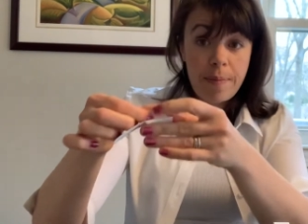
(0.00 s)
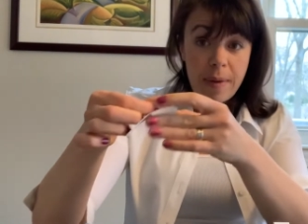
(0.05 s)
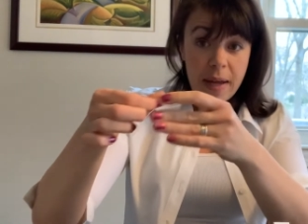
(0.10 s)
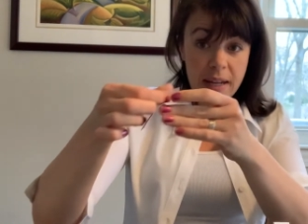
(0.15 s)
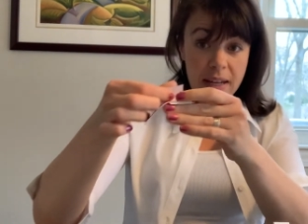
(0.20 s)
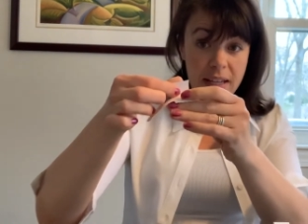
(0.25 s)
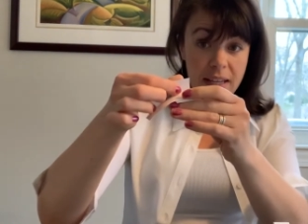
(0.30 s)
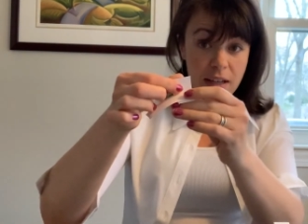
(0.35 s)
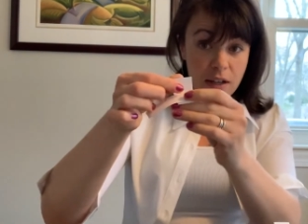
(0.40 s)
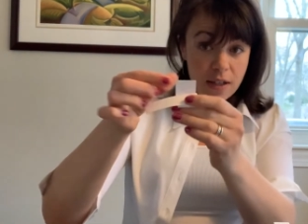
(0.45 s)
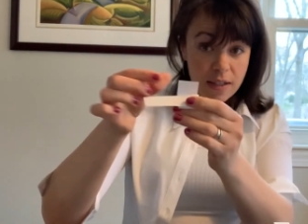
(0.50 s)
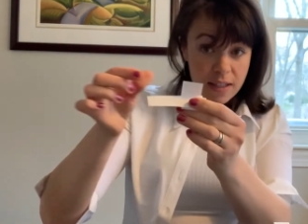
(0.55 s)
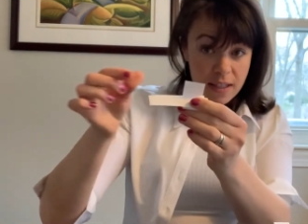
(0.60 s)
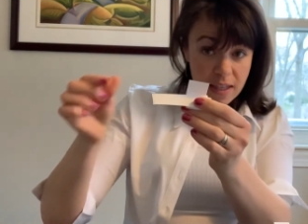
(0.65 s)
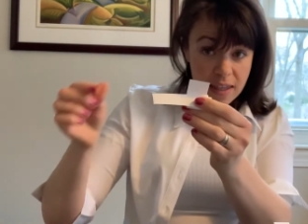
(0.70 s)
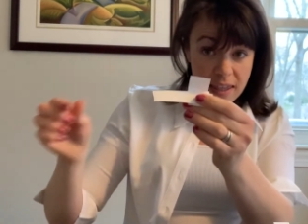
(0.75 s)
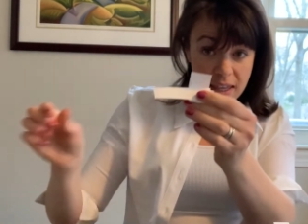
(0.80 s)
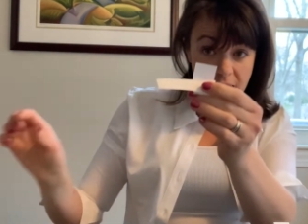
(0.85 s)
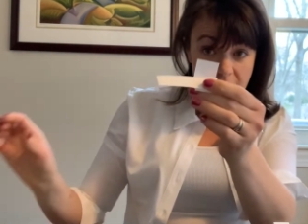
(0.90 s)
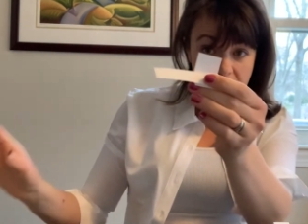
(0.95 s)
But here's the
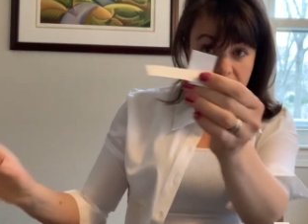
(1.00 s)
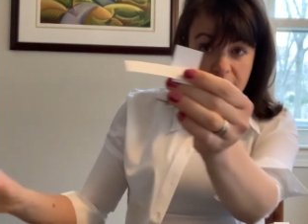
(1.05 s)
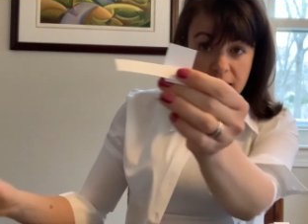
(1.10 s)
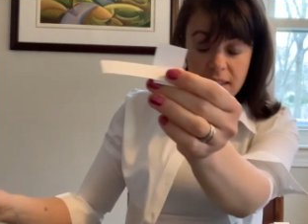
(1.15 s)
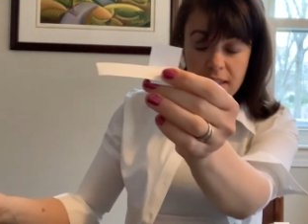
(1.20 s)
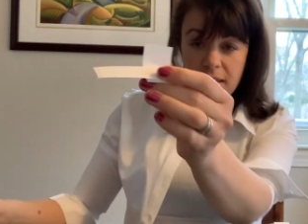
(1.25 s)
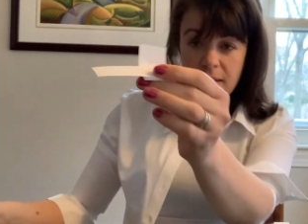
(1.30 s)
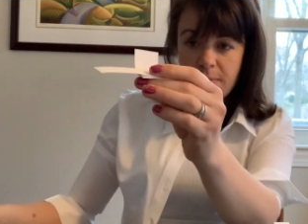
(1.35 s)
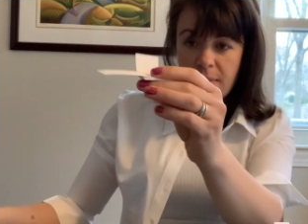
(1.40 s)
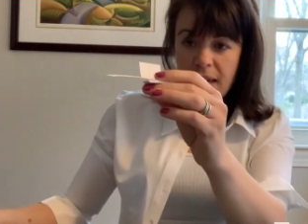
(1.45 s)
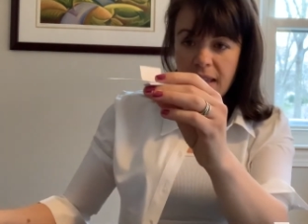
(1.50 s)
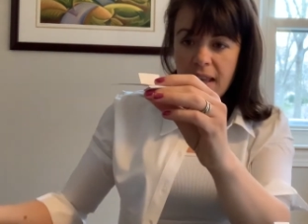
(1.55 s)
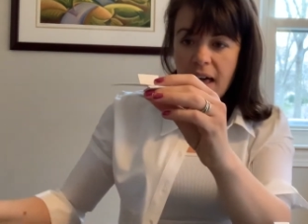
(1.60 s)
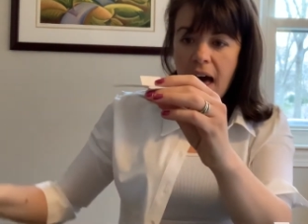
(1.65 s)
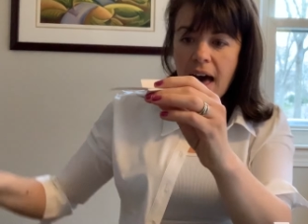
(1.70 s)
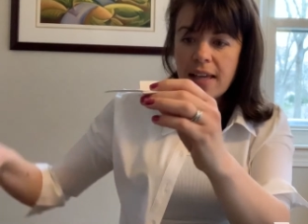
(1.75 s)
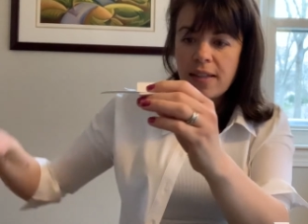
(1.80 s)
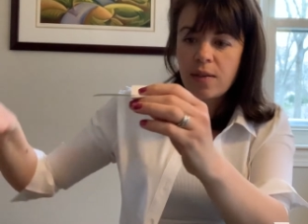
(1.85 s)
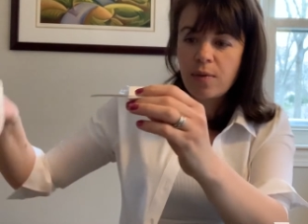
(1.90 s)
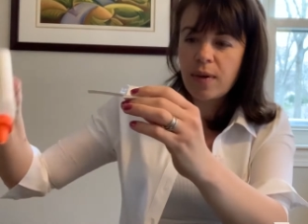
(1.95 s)
thing, this is my
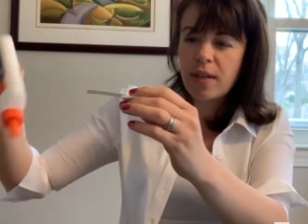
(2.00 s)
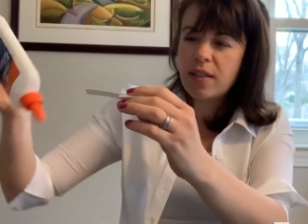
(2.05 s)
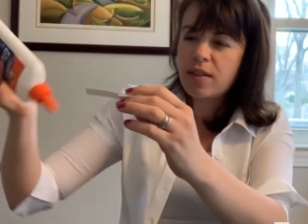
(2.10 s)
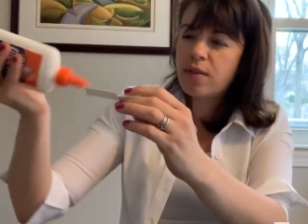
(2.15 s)
last one.